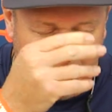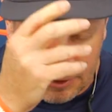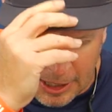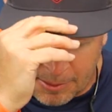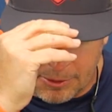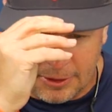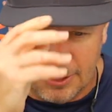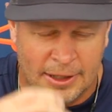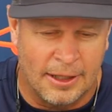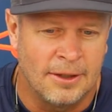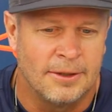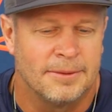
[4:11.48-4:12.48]
I'd be able to
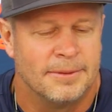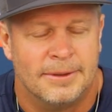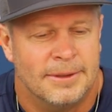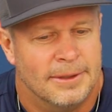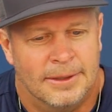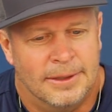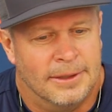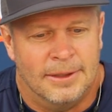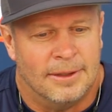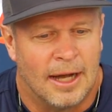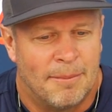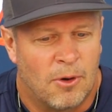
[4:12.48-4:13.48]
tell.
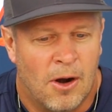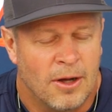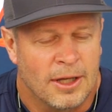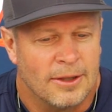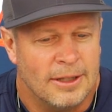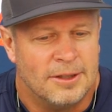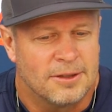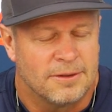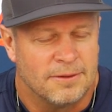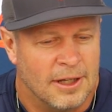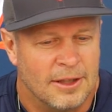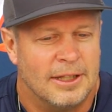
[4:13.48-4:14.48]
I'm wrong at
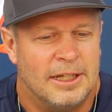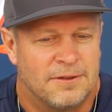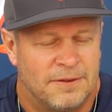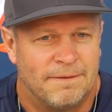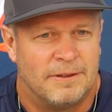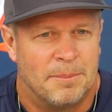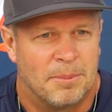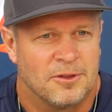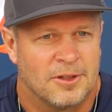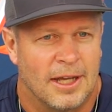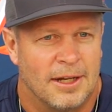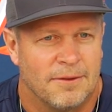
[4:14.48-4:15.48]
least at least
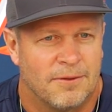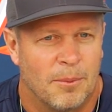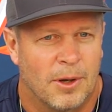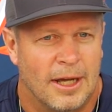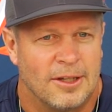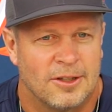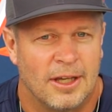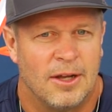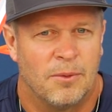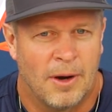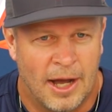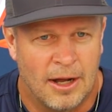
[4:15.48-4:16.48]
50% from what I say
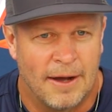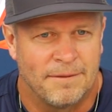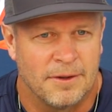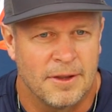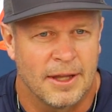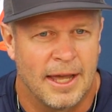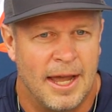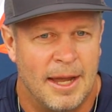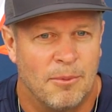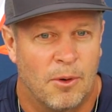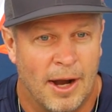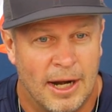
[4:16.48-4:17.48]
right after the
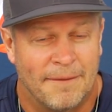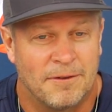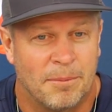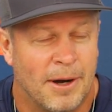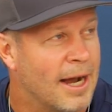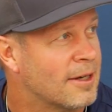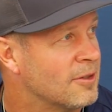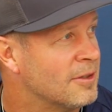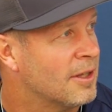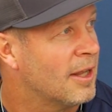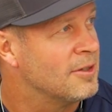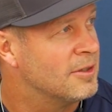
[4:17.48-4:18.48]
game or right after practice
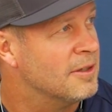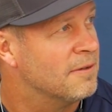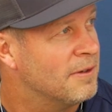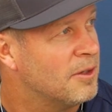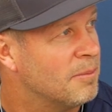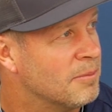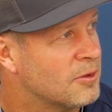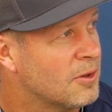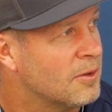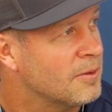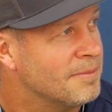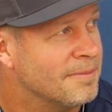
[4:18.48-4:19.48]
until I see the film.
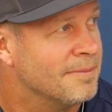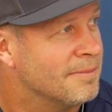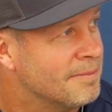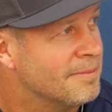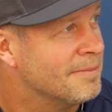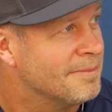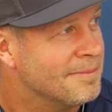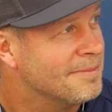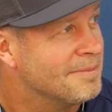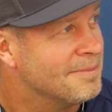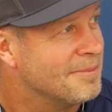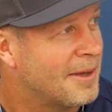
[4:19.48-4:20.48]
So
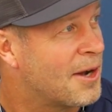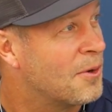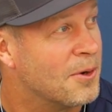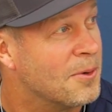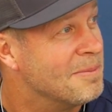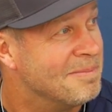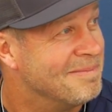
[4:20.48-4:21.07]
I don't know.